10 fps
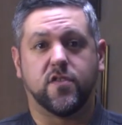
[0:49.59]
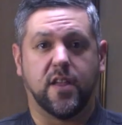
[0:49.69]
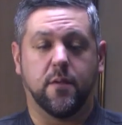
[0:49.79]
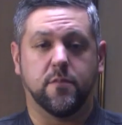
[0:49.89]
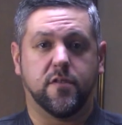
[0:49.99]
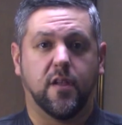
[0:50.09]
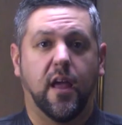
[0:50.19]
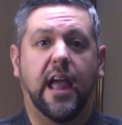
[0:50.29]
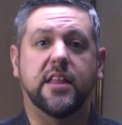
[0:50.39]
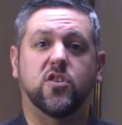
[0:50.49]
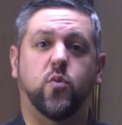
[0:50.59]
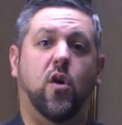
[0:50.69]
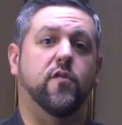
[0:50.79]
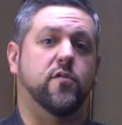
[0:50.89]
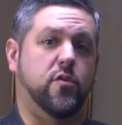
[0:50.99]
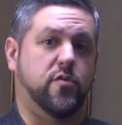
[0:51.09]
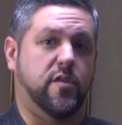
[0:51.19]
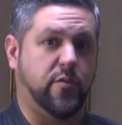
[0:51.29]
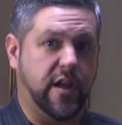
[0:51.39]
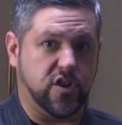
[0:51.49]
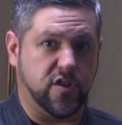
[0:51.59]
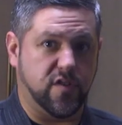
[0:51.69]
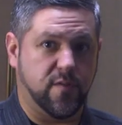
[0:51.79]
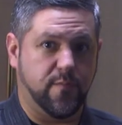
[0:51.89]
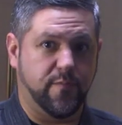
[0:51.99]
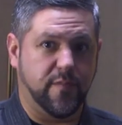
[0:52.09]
stems and the 12 earthly branches.